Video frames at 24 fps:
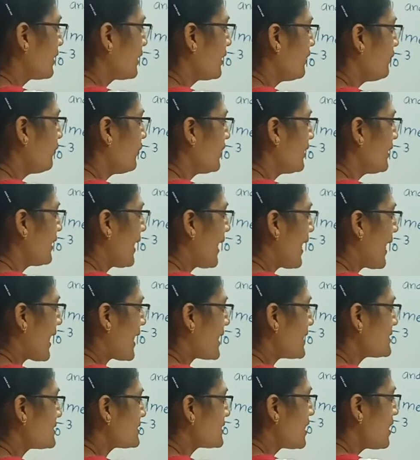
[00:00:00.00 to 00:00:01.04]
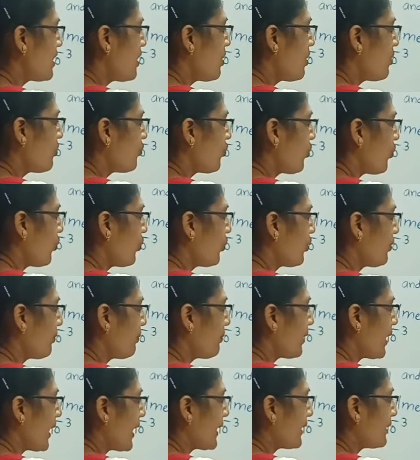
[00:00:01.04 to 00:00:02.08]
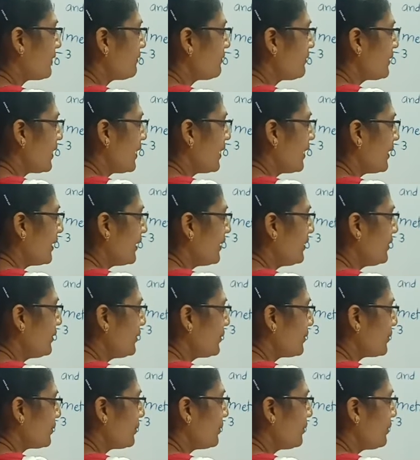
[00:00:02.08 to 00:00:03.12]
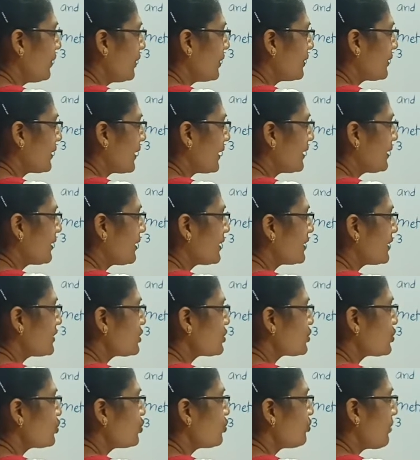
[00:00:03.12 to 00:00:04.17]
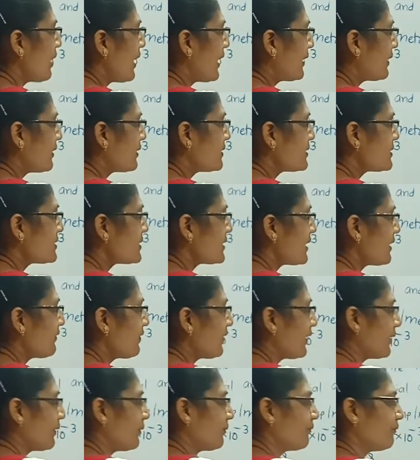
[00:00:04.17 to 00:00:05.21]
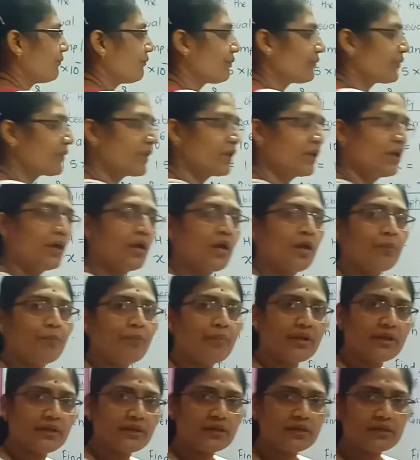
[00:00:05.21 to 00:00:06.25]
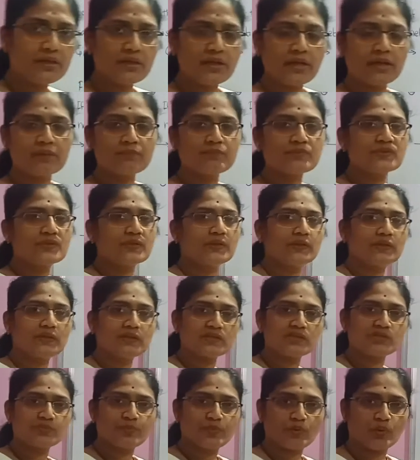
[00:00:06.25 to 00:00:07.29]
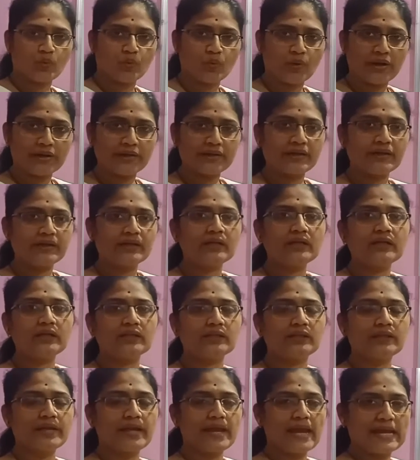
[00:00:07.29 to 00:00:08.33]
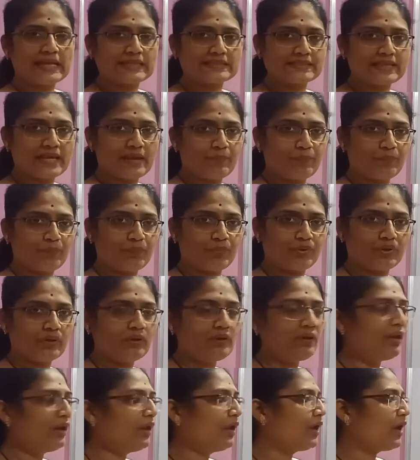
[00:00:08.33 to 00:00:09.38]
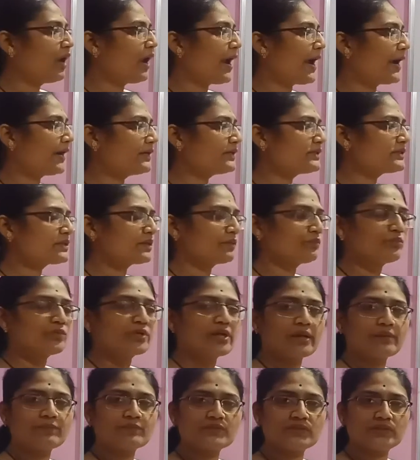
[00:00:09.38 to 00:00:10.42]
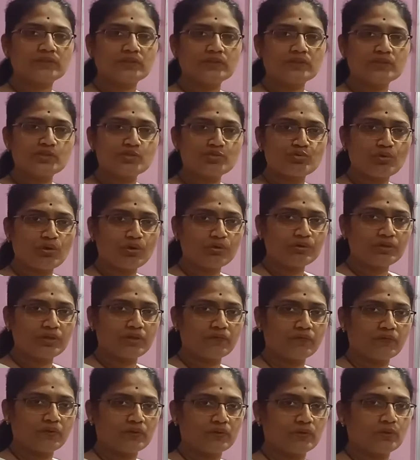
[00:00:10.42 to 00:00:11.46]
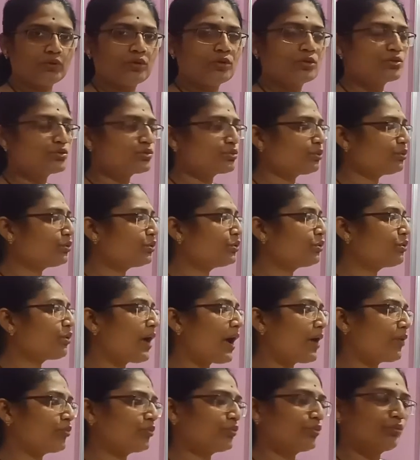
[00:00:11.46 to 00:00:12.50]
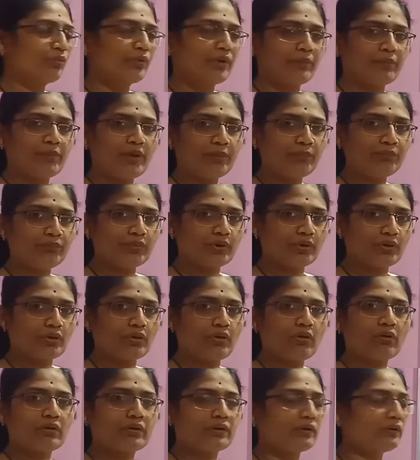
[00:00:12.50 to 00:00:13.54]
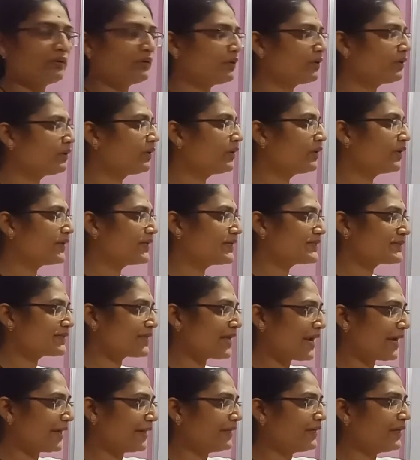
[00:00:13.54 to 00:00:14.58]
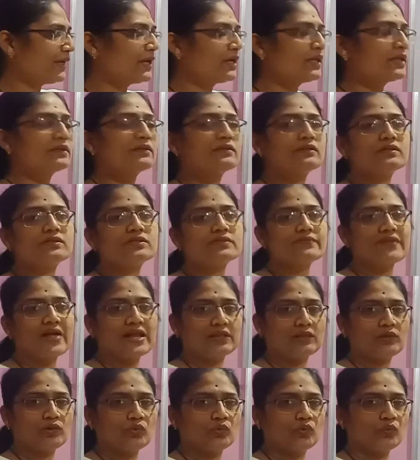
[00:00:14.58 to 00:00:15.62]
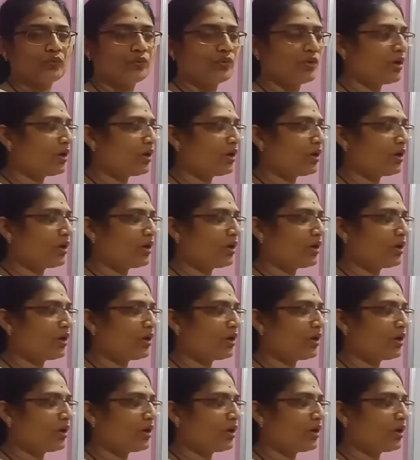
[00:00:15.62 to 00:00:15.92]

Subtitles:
given as 4 pi into 10 raised to minus 7. Many times it is provided in the example and sometimes it is not given. So you have to remember or recite this value